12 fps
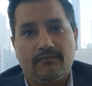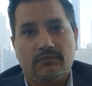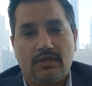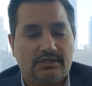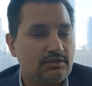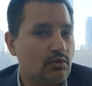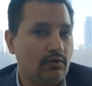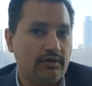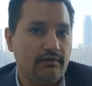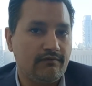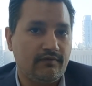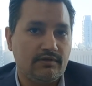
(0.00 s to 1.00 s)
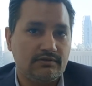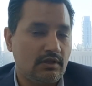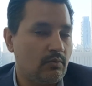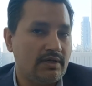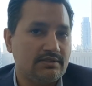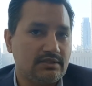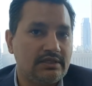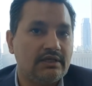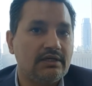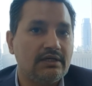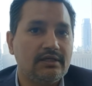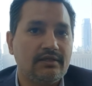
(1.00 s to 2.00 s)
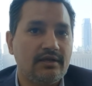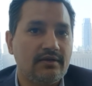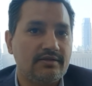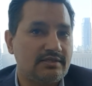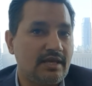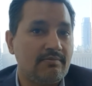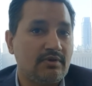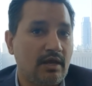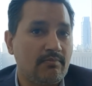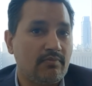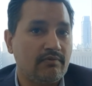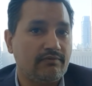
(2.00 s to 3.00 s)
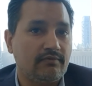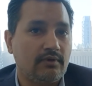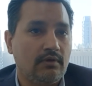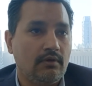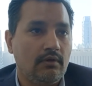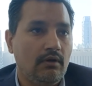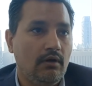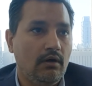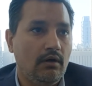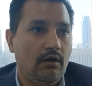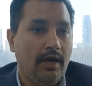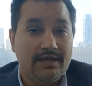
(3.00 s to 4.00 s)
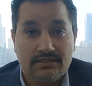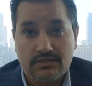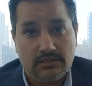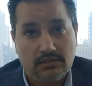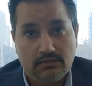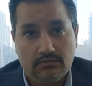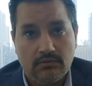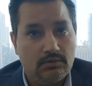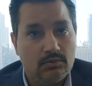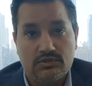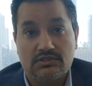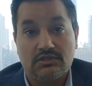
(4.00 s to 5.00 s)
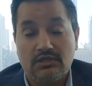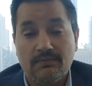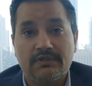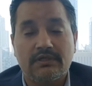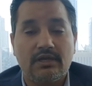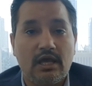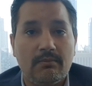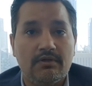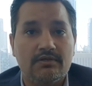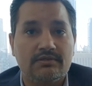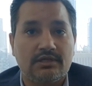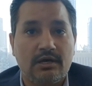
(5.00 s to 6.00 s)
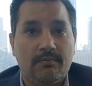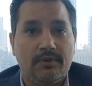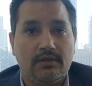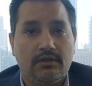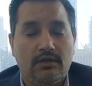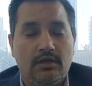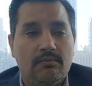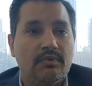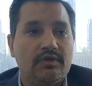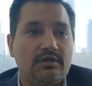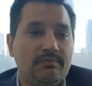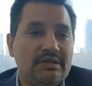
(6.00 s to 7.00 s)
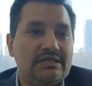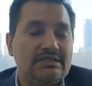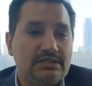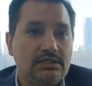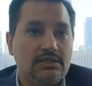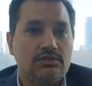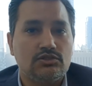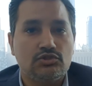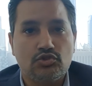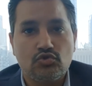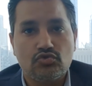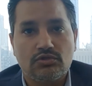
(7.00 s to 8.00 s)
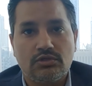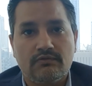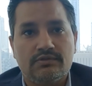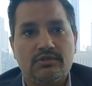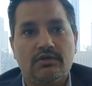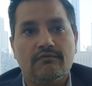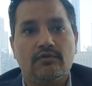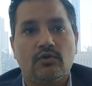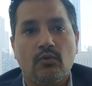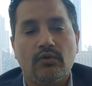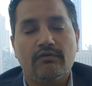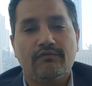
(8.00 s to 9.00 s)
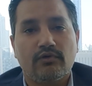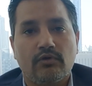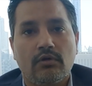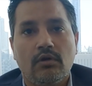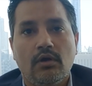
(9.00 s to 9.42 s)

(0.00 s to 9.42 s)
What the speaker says: That's the only difference. Otherwise, legally, they're the same type of entity, which is a limited liability company, but a PT is usually reserved only for